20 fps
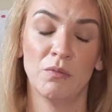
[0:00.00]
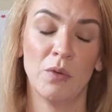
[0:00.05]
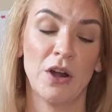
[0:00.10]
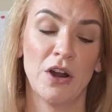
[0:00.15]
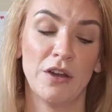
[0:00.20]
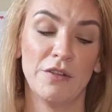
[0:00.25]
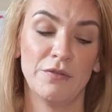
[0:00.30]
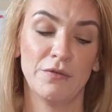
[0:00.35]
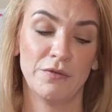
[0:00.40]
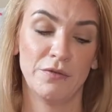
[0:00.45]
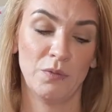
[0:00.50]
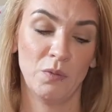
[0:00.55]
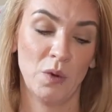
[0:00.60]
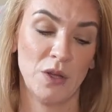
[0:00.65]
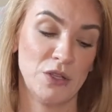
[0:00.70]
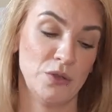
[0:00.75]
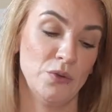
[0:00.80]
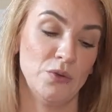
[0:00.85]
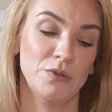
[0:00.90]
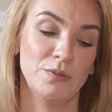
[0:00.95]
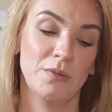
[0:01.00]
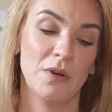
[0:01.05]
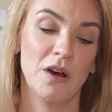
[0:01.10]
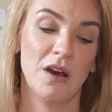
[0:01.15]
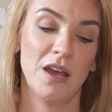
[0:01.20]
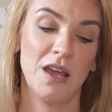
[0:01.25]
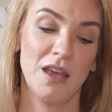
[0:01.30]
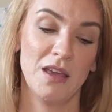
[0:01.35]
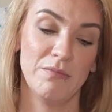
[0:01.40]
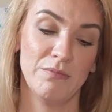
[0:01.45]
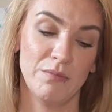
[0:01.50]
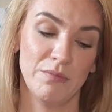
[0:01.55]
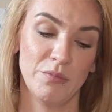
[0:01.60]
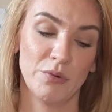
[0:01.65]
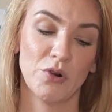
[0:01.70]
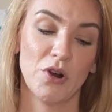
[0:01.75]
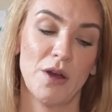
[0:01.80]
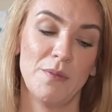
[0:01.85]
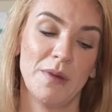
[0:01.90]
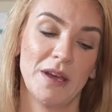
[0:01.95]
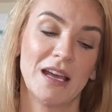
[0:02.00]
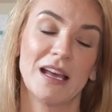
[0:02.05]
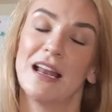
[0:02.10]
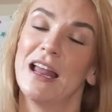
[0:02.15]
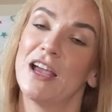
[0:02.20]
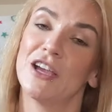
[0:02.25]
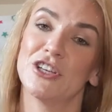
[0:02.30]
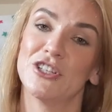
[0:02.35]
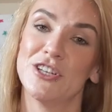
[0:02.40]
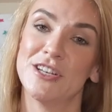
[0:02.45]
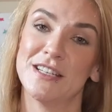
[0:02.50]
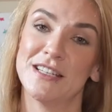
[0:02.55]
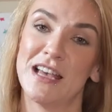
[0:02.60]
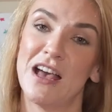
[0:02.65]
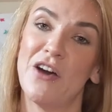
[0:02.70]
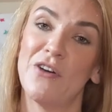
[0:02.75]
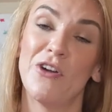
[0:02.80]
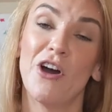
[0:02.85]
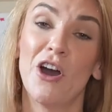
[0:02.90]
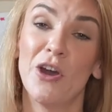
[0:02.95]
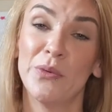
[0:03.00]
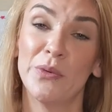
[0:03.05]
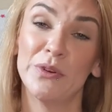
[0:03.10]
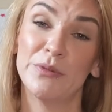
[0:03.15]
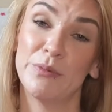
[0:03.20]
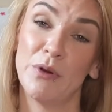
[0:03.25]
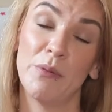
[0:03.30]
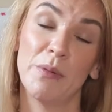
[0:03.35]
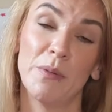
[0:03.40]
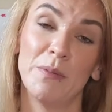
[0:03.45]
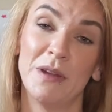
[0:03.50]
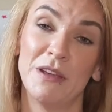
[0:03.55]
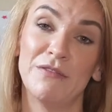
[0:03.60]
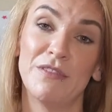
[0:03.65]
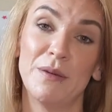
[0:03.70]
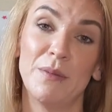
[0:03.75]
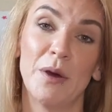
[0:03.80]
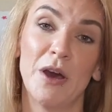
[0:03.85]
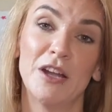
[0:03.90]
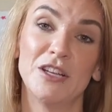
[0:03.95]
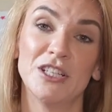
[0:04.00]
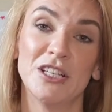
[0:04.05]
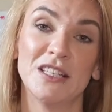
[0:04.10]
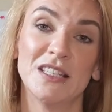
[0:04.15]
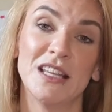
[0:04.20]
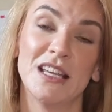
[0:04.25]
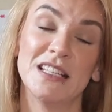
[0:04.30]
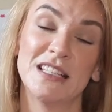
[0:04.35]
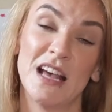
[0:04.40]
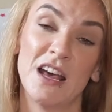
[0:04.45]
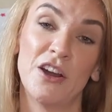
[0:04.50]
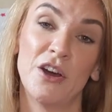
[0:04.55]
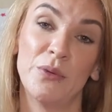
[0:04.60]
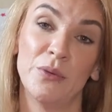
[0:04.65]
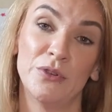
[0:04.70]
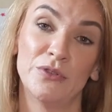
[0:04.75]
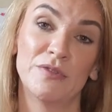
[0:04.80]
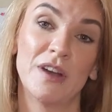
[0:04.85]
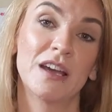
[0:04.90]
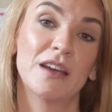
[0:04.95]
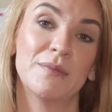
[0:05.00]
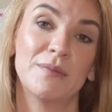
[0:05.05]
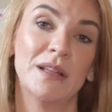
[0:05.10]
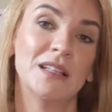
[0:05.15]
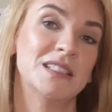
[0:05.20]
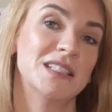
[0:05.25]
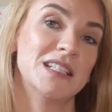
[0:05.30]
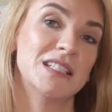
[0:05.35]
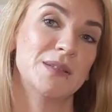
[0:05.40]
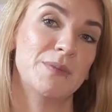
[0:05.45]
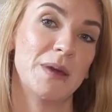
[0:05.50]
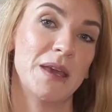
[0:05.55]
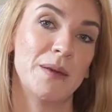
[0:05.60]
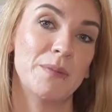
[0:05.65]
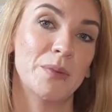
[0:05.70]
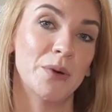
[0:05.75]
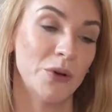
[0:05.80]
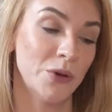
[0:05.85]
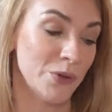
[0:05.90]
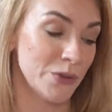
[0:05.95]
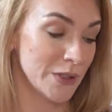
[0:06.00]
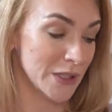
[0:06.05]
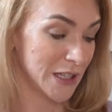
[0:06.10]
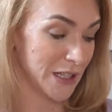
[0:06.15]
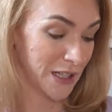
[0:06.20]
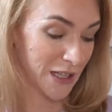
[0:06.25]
I've whittled my primer collection down, I would probably repurchase this and I would recommend it to people.